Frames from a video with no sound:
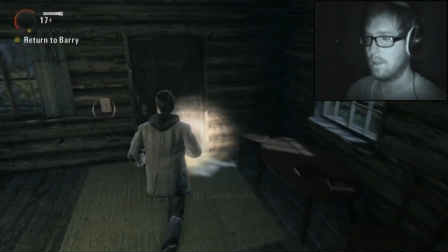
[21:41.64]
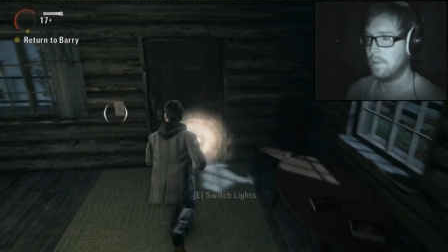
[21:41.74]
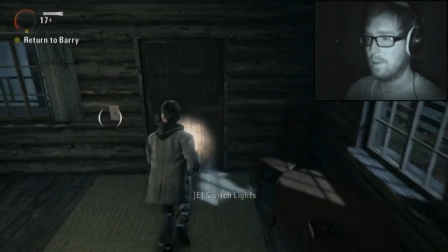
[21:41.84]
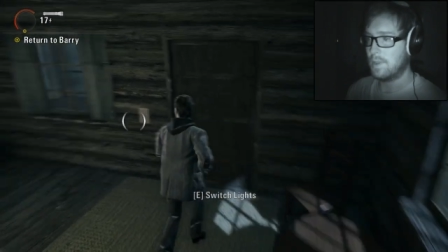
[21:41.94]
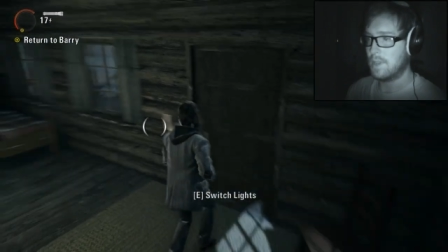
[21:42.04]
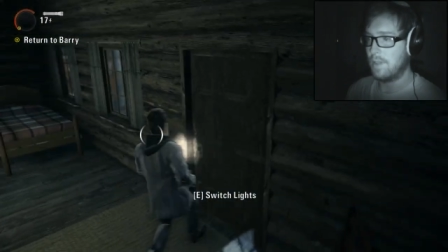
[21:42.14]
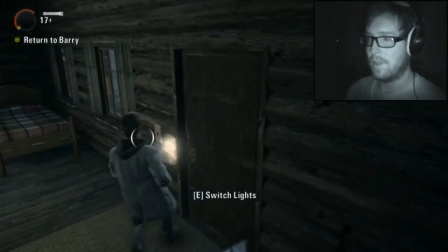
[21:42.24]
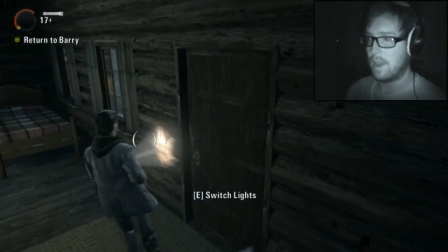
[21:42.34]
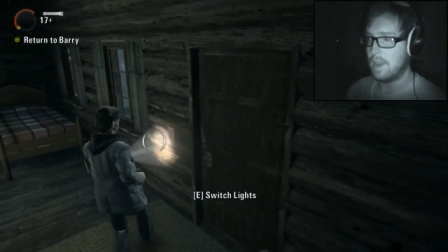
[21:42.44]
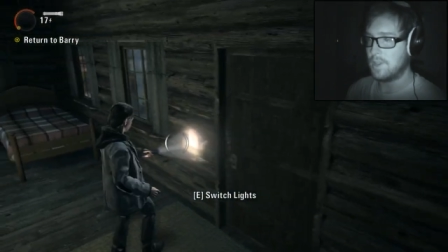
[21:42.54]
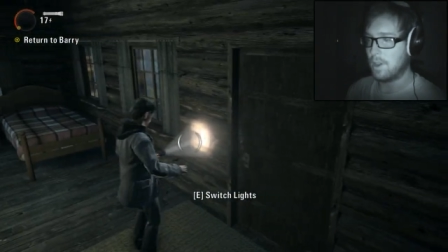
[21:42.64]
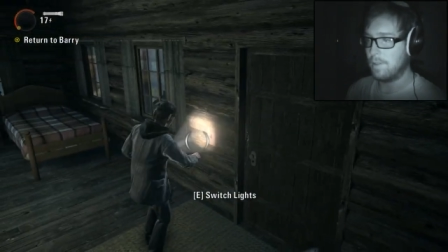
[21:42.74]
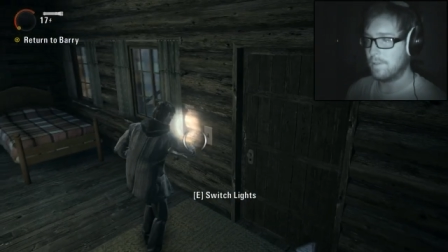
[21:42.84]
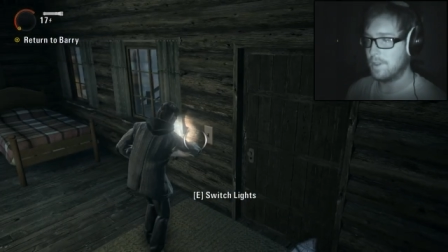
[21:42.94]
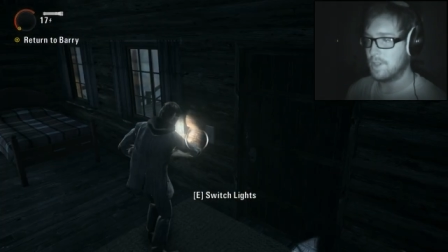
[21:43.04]
Well, we'll turn the lights
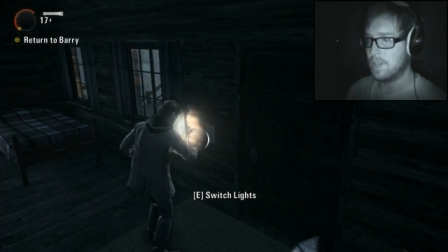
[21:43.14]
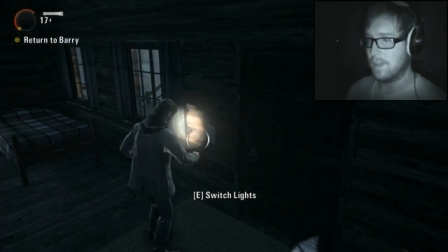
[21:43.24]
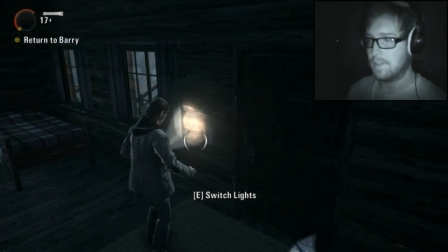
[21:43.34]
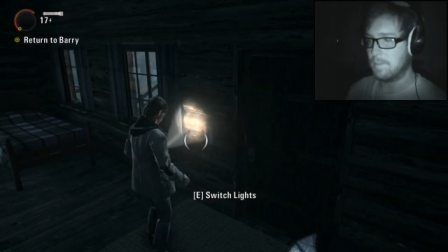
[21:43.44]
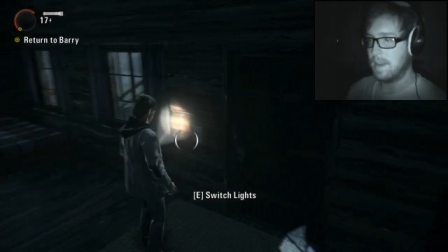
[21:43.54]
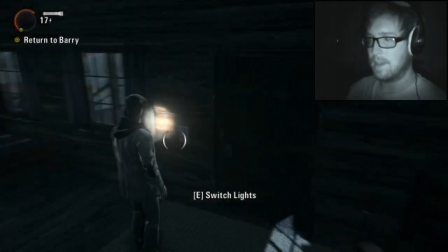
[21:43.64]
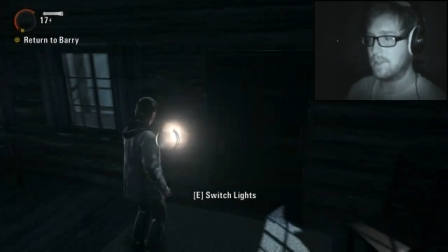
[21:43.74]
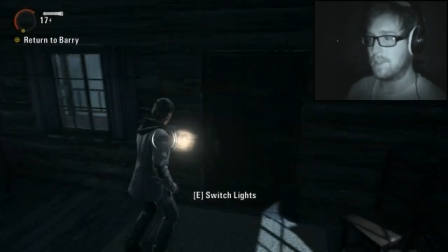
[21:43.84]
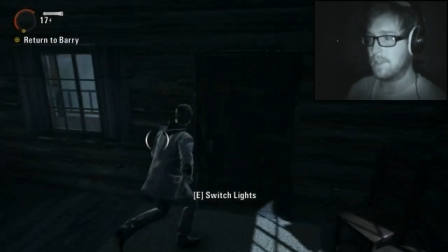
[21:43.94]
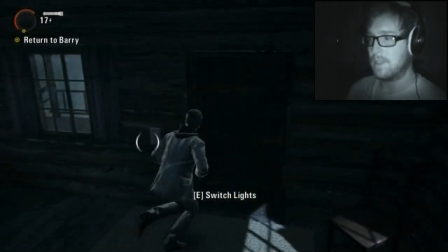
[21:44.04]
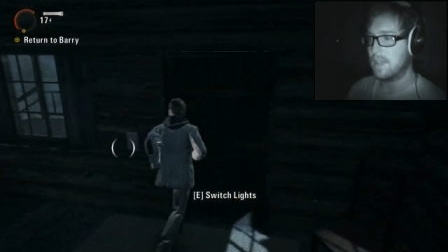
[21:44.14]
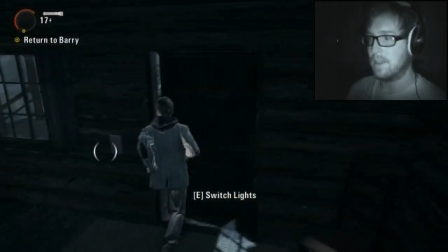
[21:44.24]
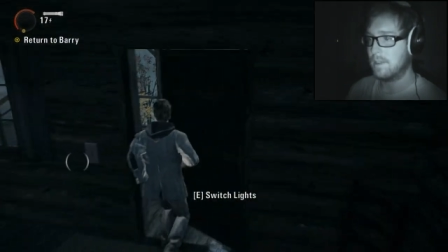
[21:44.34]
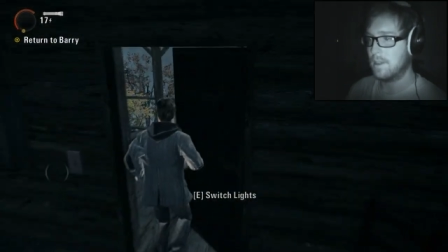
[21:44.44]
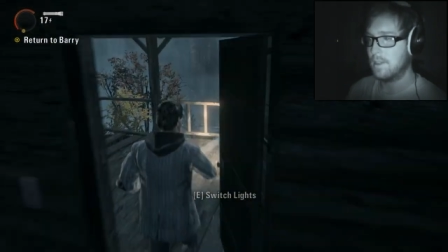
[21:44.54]
off, conserve some electricity,
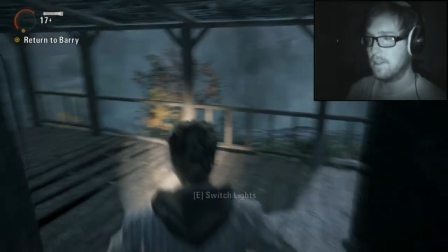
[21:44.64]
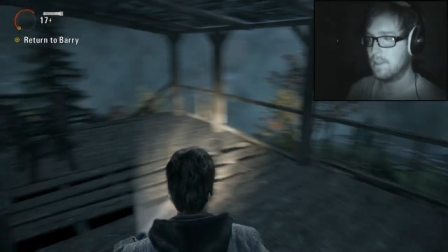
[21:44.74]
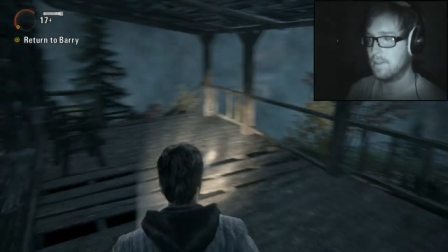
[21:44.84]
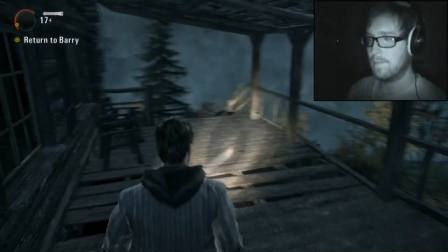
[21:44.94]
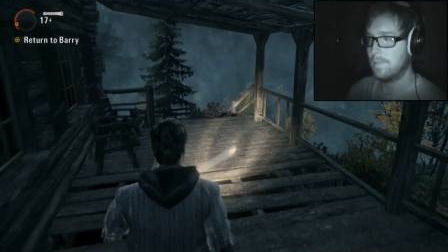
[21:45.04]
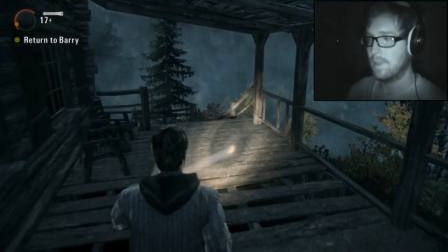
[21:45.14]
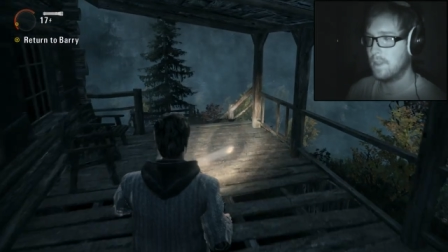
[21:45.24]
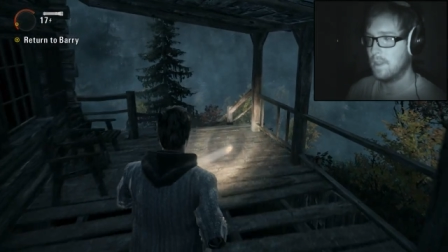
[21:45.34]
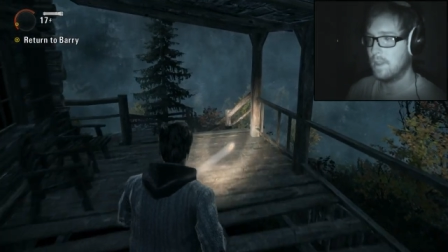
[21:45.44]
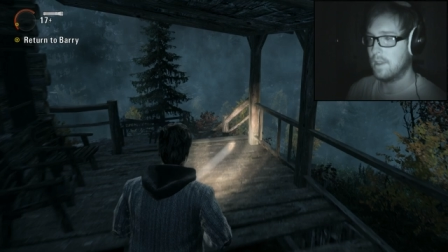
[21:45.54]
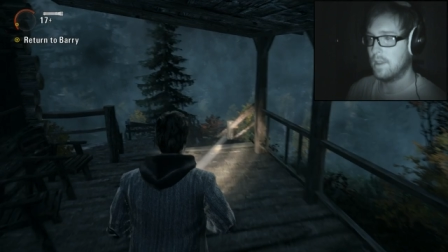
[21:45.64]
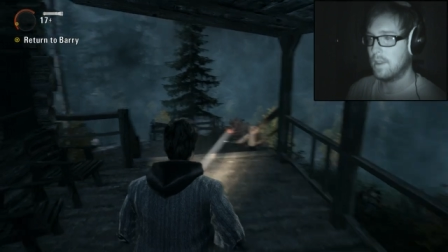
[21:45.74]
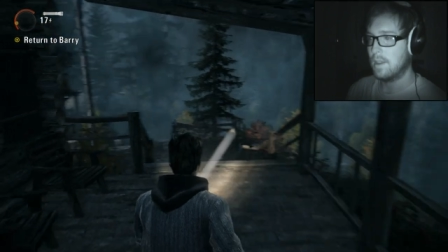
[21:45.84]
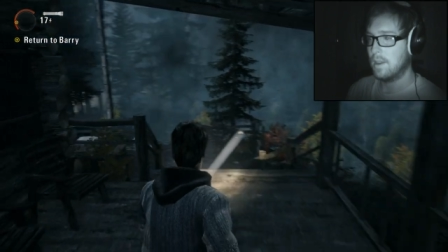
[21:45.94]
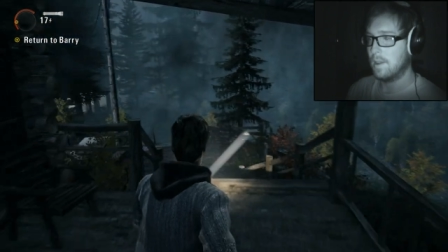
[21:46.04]
because...
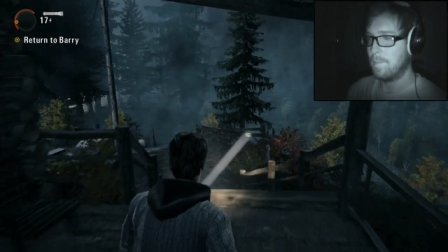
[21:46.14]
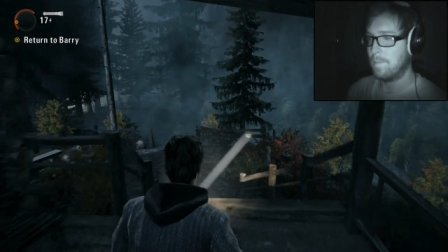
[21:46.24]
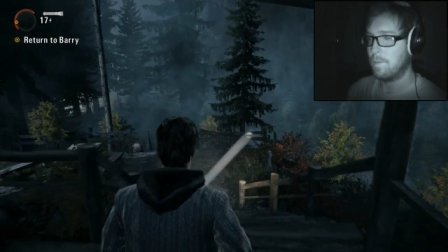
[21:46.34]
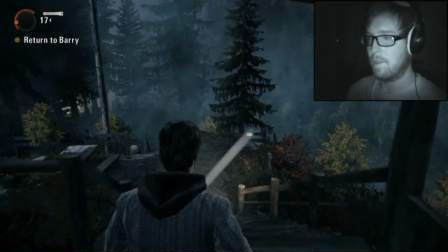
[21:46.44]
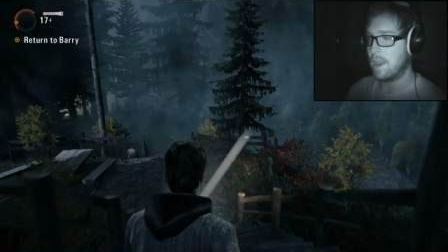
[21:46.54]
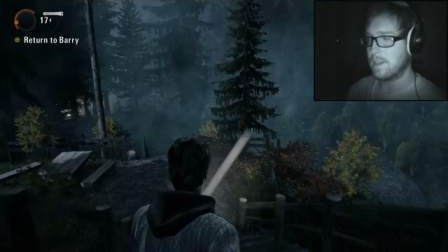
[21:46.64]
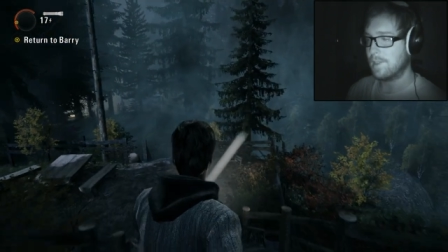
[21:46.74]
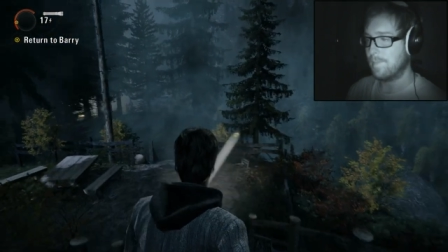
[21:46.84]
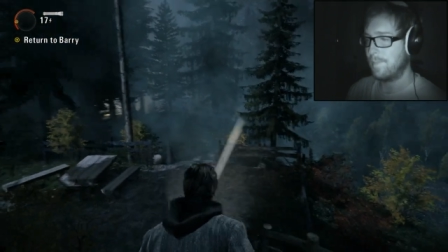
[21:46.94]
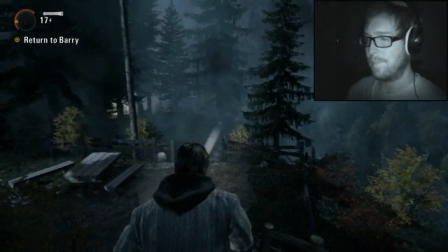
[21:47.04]
No. Right.